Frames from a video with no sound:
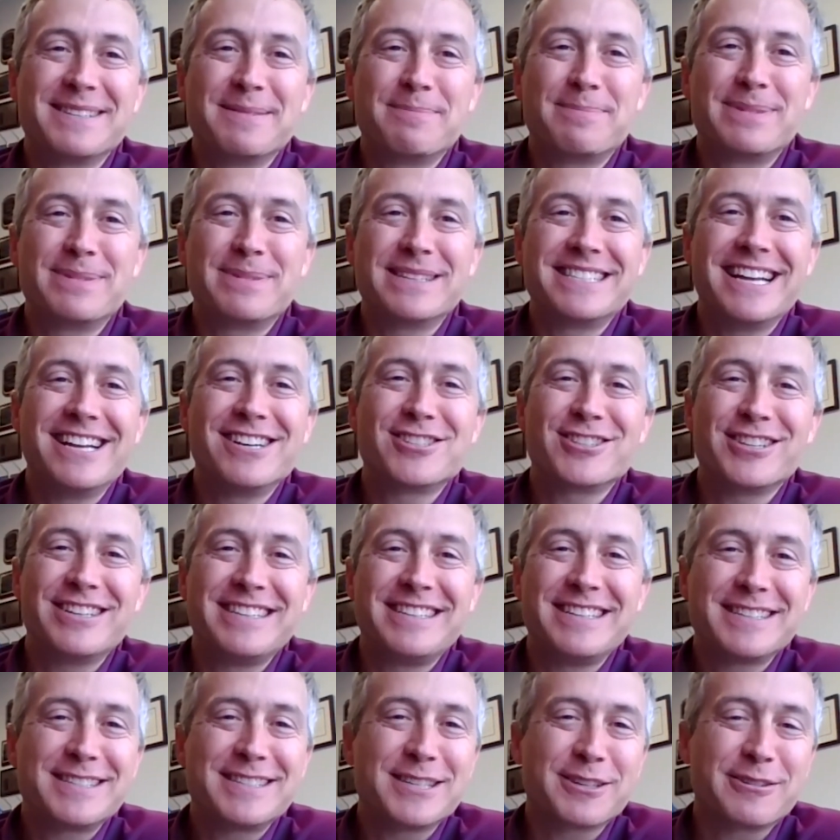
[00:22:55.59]
to potentially
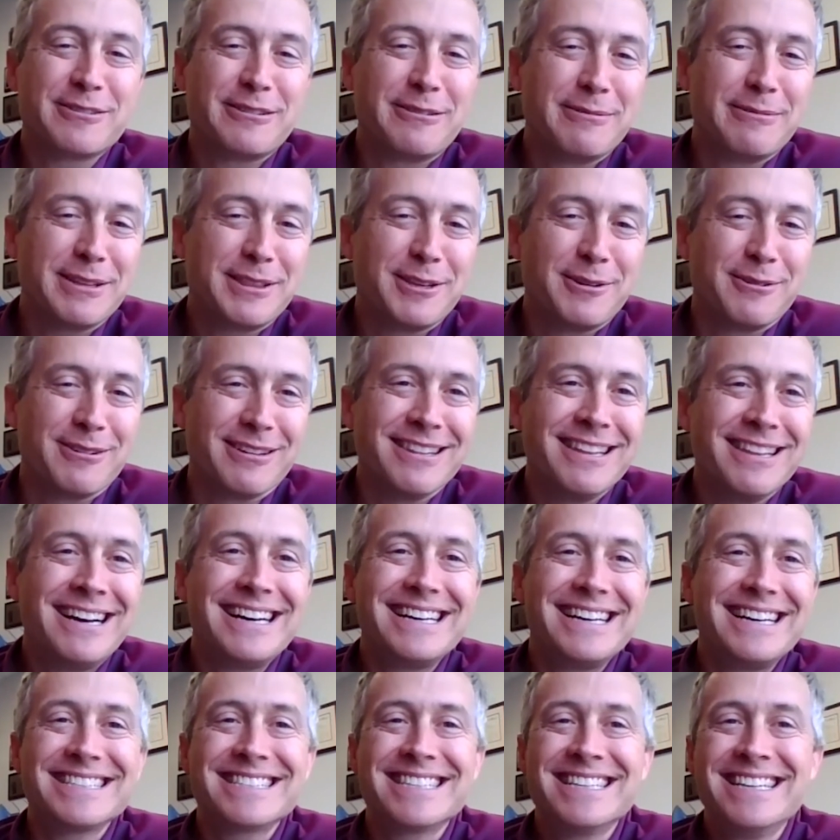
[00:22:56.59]
disagree with you a
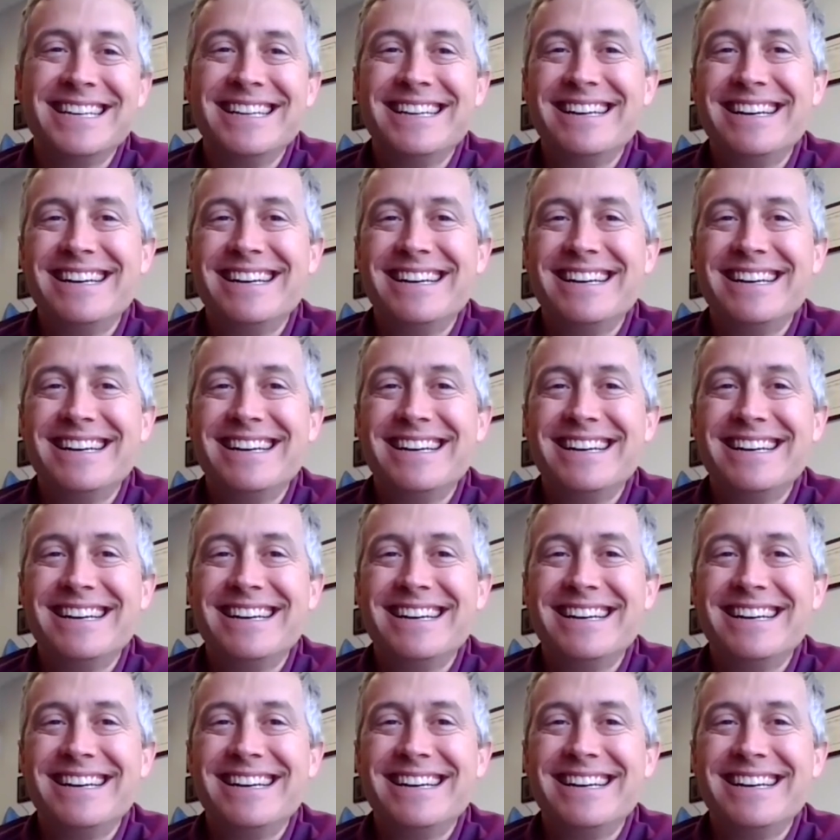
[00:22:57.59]
lot,